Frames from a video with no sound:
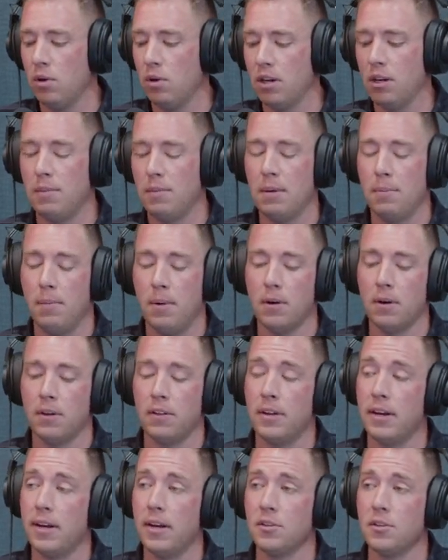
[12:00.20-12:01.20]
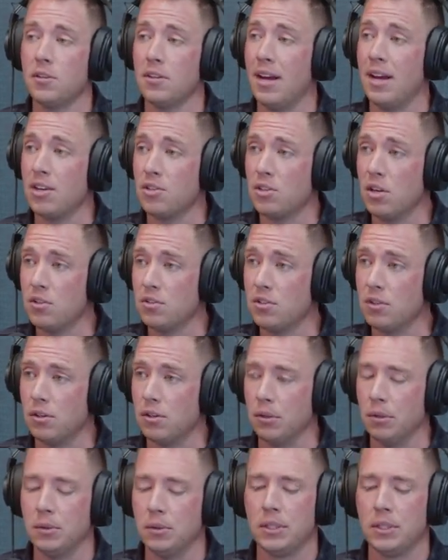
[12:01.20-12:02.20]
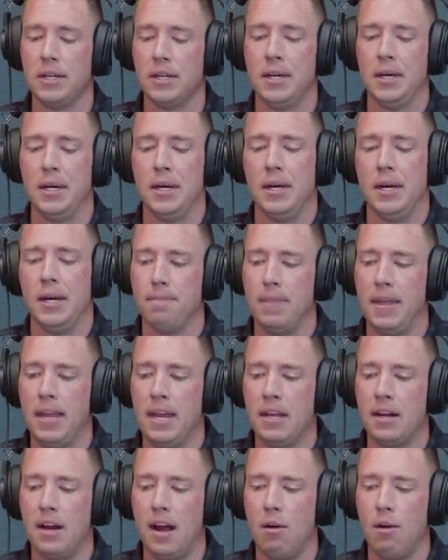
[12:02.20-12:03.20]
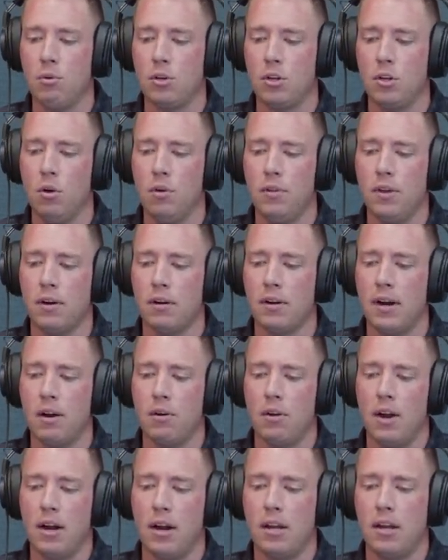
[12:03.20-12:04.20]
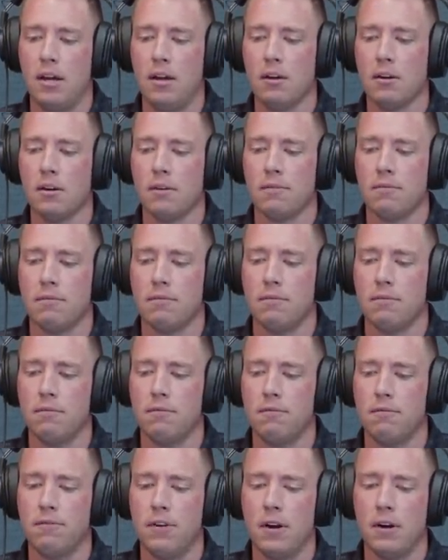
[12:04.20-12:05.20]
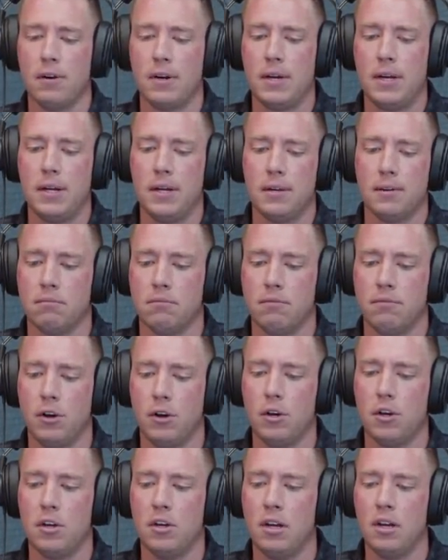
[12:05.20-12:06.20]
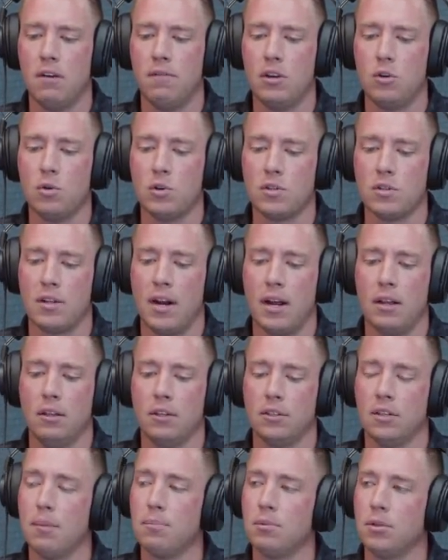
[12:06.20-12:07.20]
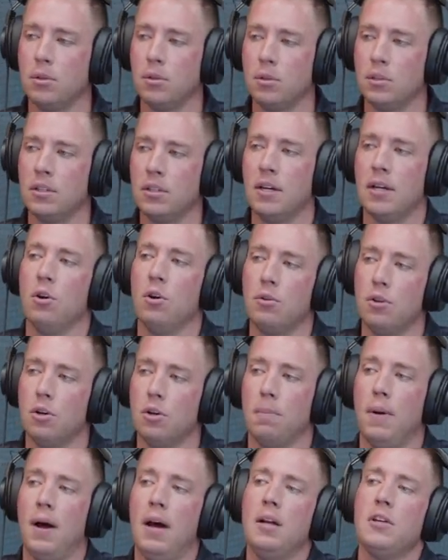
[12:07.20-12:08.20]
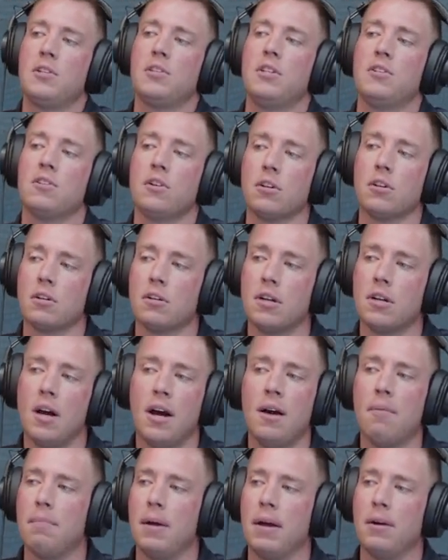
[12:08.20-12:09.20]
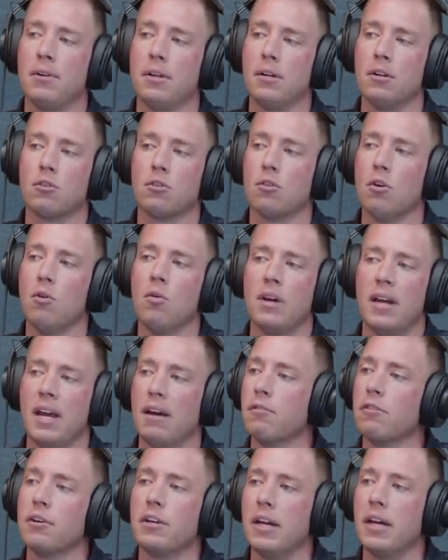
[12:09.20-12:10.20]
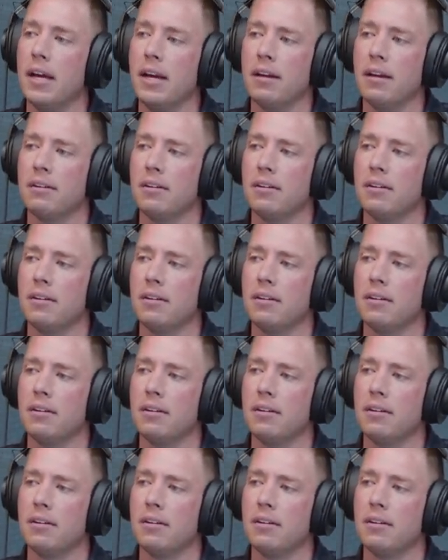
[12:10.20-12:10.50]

to be a part of the Nelson Nash Institute, and I would go there and I'd hear very, very good individuals that I looked up to say, but your policies are compounding or growing every day.